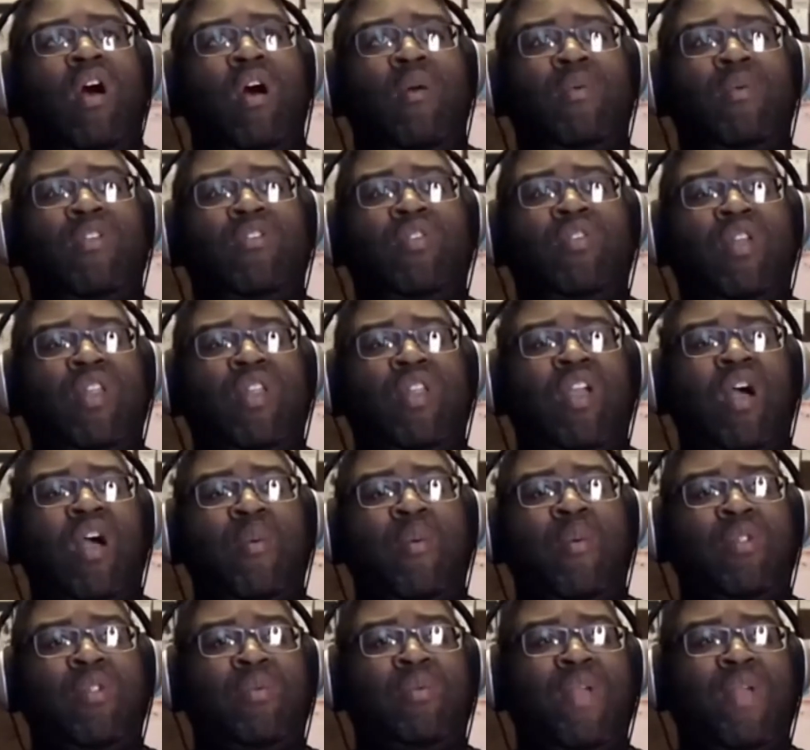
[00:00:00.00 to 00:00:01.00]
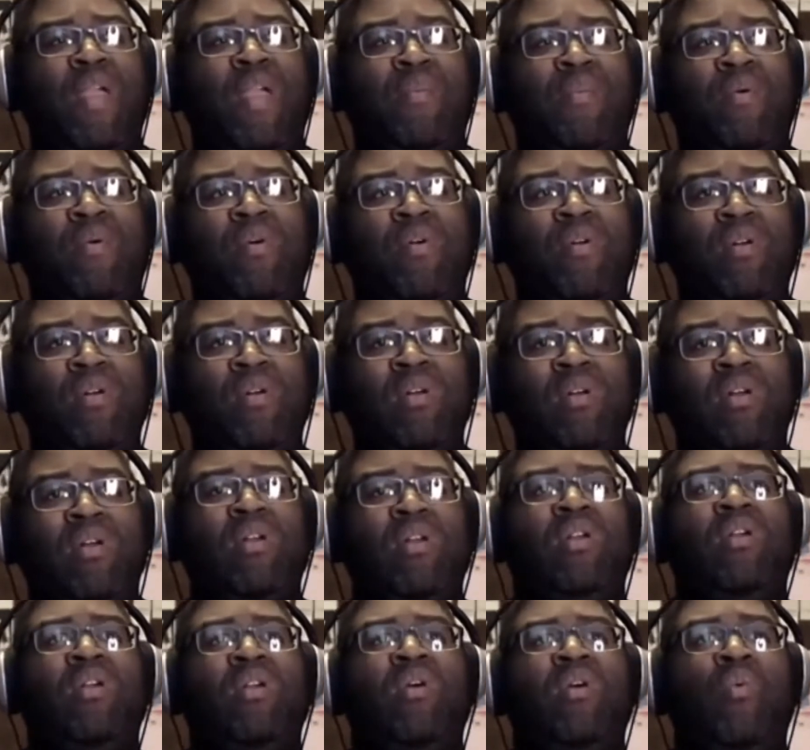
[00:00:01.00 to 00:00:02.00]
between a couple of people
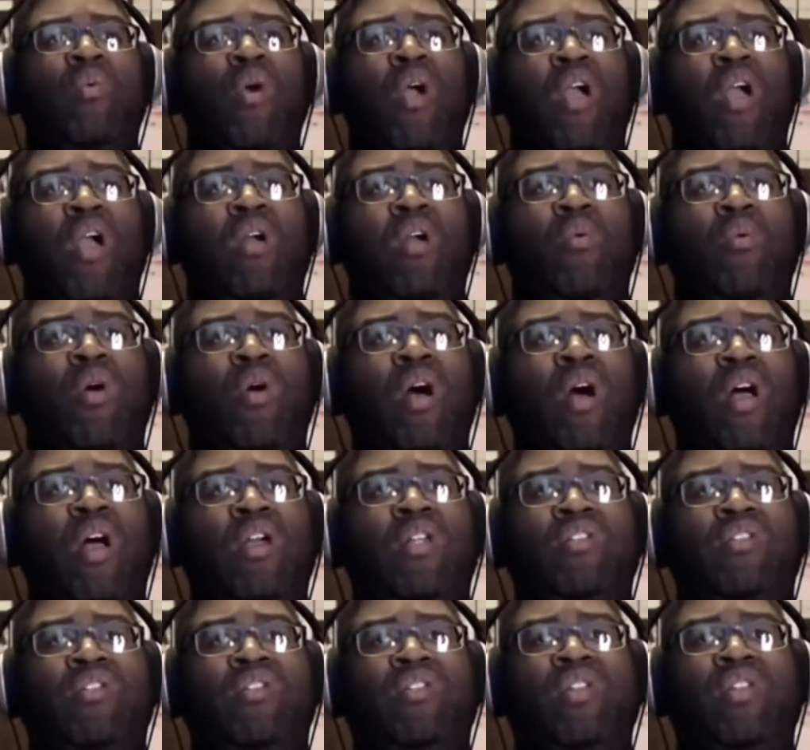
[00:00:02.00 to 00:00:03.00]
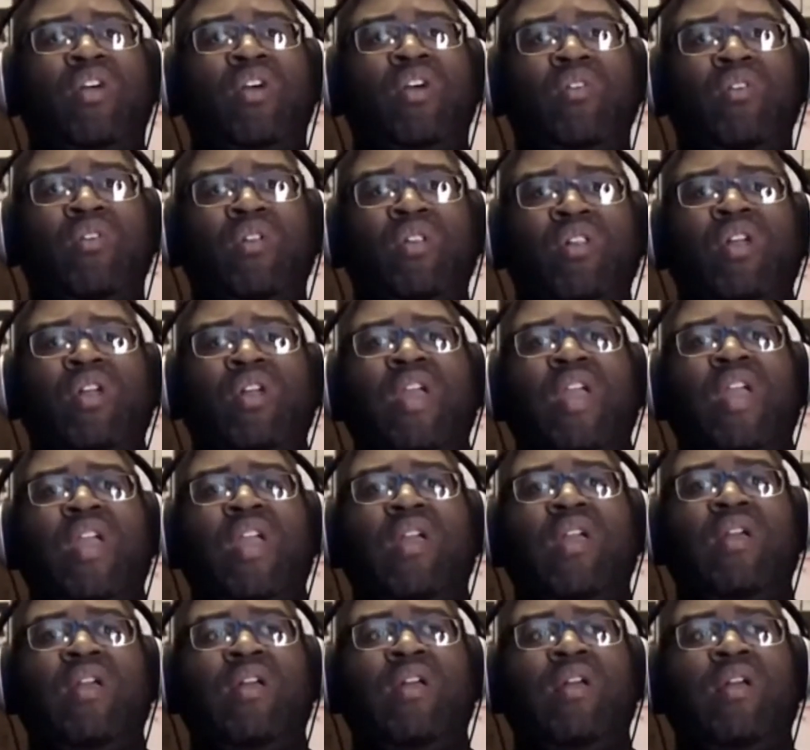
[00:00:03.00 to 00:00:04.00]
where it was
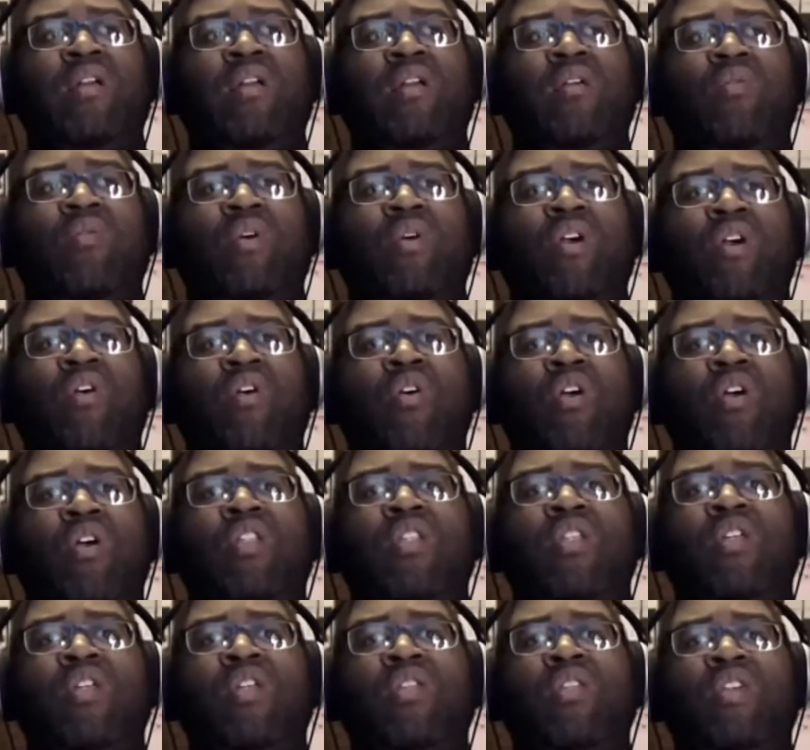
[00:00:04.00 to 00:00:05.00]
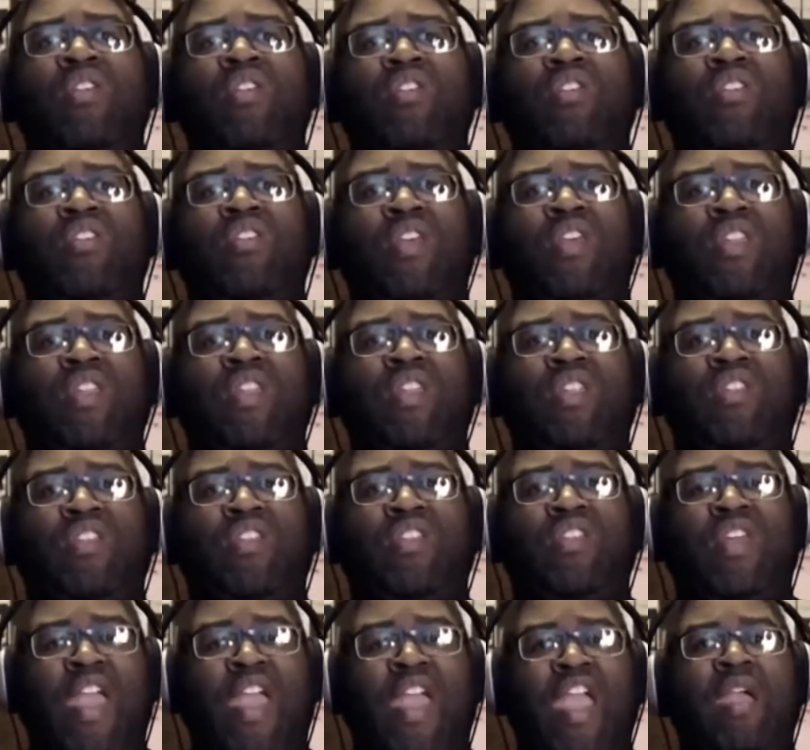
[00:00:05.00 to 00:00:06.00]
literally one going, it's a
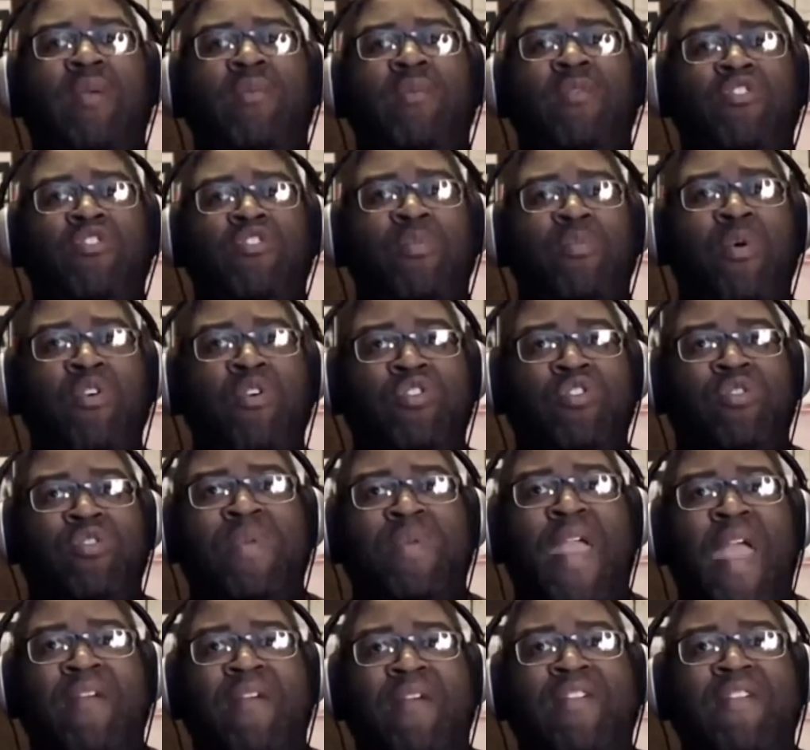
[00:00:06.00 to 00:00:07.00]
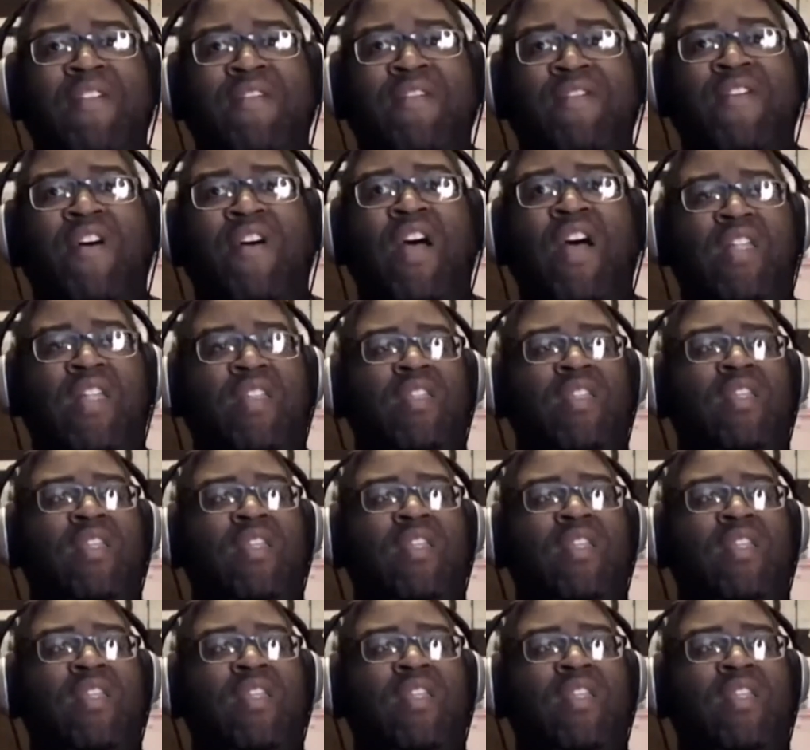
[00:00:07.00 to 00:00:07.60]
game. You're supposed to be having fun."